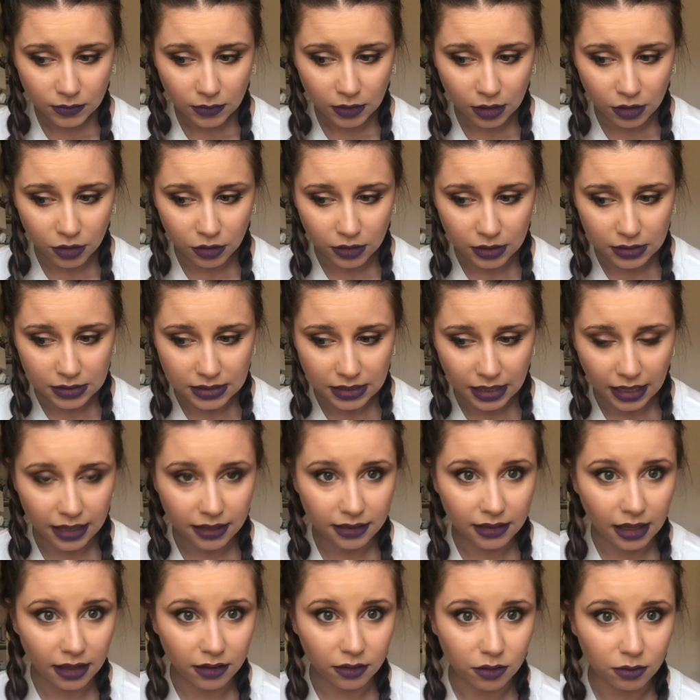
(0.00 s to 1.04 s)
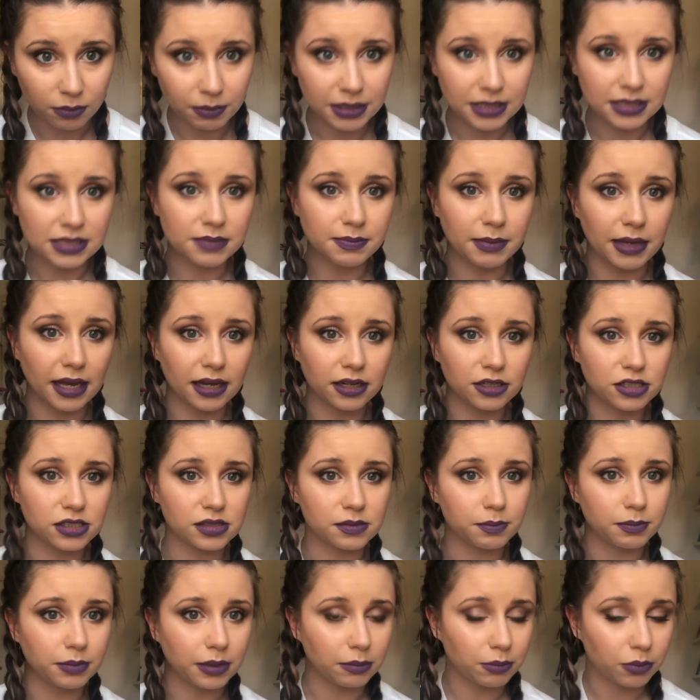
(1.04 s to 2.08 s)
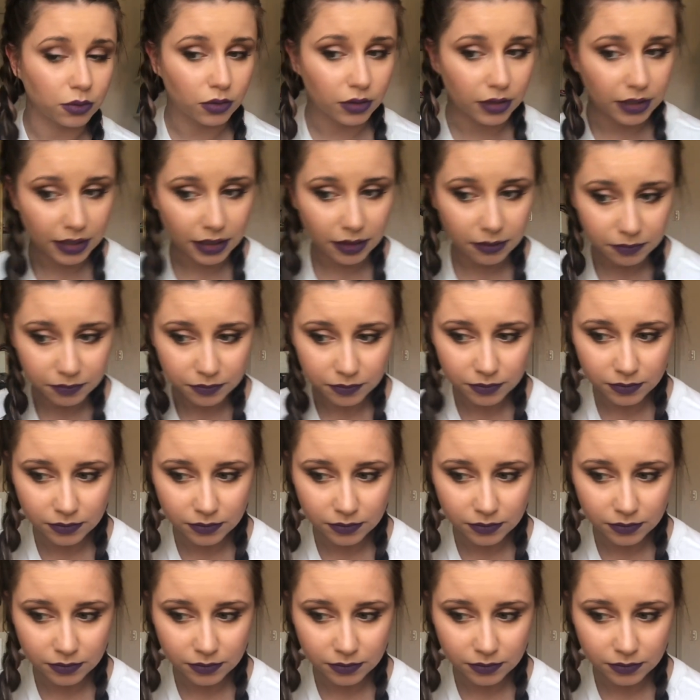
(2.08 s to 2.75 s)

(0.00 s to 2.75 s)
Then you can tighten that little piece back just by pulling it.